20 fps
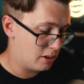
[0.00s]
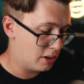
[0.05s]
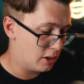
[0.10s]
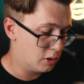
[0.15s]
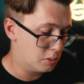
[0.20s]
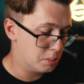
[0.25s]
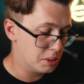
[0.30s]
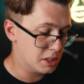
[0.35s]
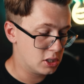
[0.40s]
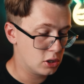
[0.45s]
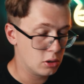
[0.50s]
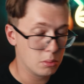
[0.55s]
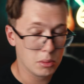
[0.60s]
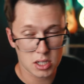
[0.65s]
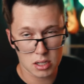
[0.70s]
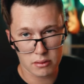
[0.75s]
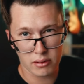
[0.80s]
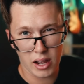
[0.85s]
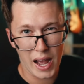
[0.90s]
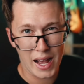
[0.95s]
would be too
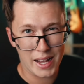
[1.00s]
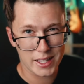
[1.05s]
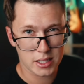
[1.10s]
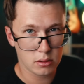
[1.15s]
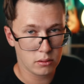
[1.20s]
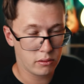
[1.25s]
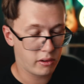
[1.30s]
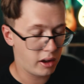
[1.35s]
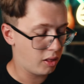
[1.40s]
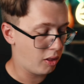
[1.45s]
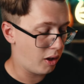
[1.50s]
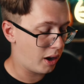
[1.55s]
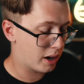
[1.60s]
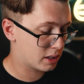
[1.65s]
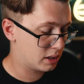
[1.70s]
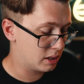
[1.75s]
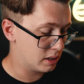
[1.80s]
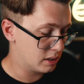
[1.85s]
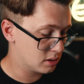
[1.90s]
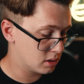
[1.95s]
much of a hassle if I lock
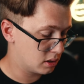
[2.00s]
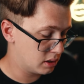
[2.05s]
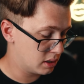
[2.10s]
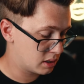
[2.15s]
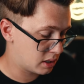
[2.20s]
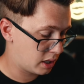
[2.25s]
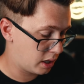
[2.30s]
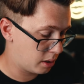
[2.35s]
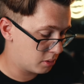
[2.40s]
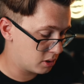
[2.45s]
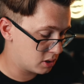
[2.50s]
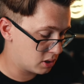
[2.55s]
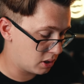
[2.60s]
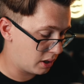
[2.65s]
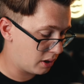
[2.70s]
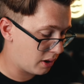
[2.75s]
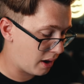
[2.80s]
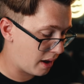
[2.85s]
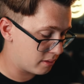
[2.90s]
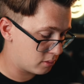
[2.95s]
things on this camera, so I
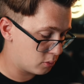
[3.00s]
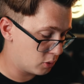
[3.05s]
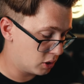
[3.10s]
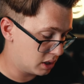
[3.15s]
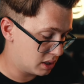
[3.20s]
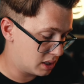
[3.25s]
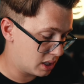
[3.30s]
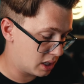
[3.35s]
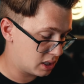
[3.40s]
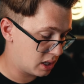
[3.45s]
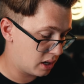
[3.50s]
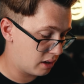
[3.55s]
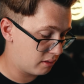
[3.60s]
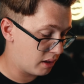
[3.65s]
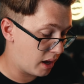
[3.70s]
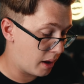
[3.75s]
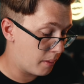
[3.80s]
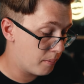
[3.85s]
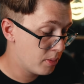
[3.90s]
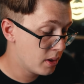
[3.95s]
don't have to really touch any of
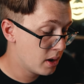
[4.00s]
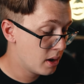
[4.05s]
that.